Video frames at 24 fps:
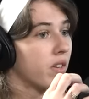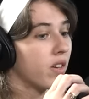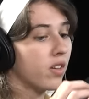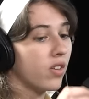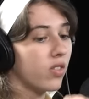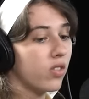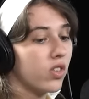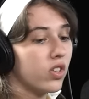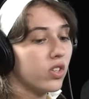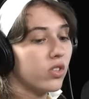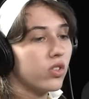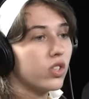
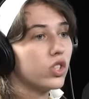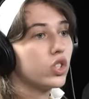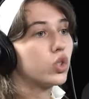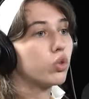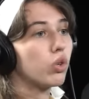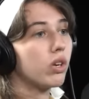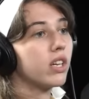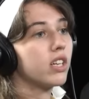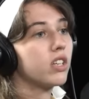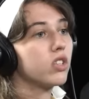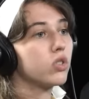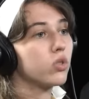the the
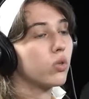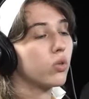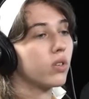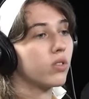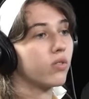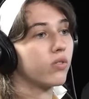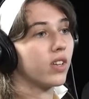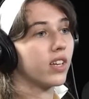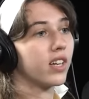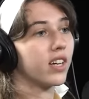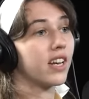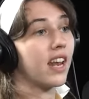drink is sort of
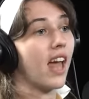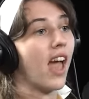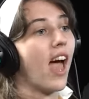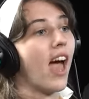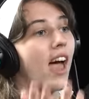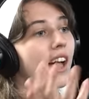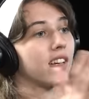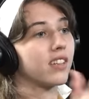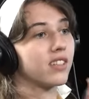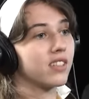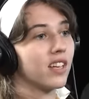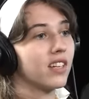like an
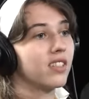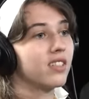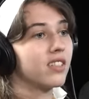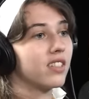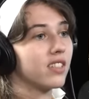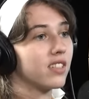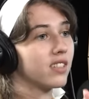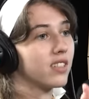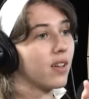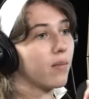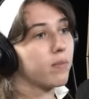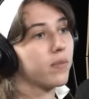accent to
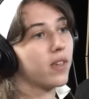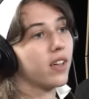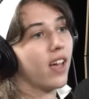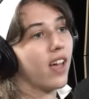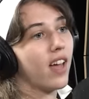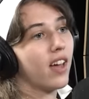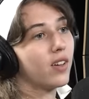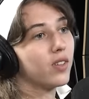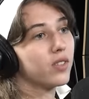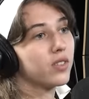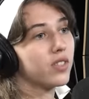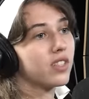something
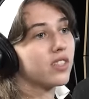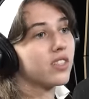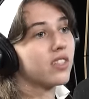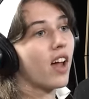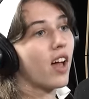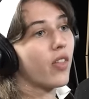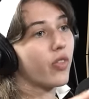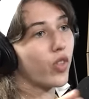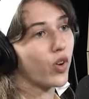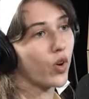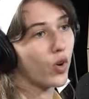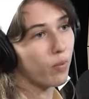else. It's
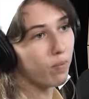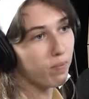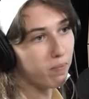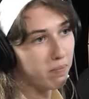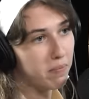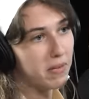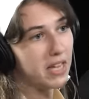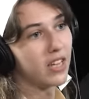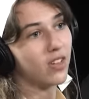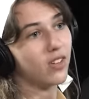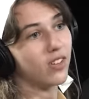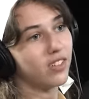not the
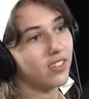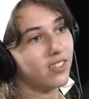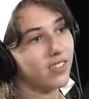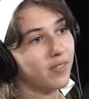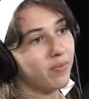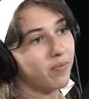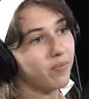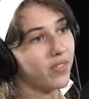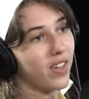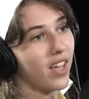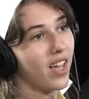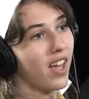meal.
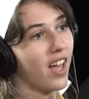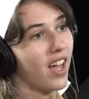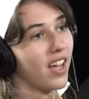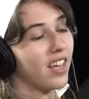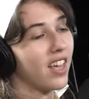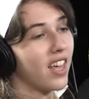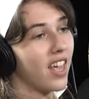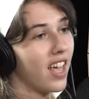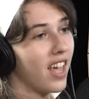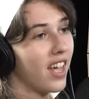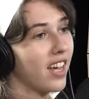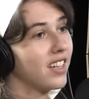Mm -hmm. And
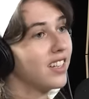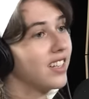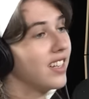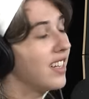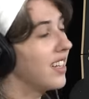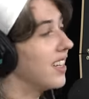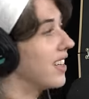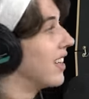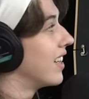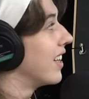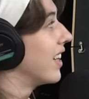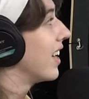mm-hmm.
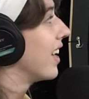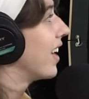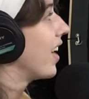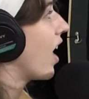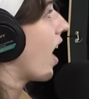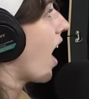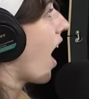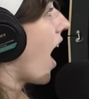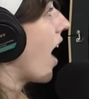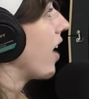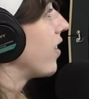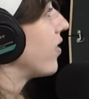candy
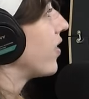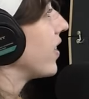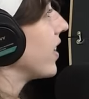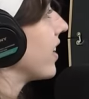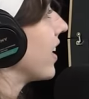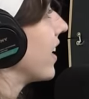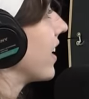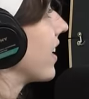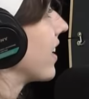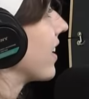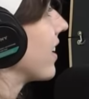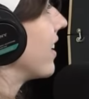I feel
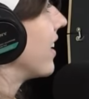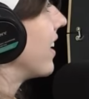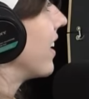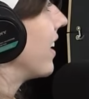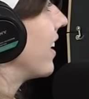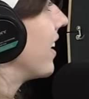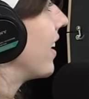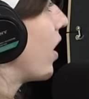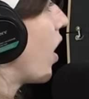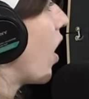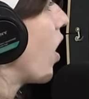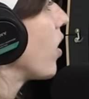like
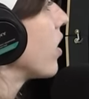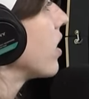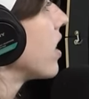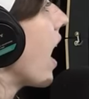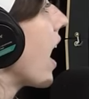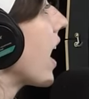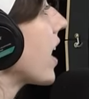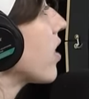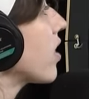a lot of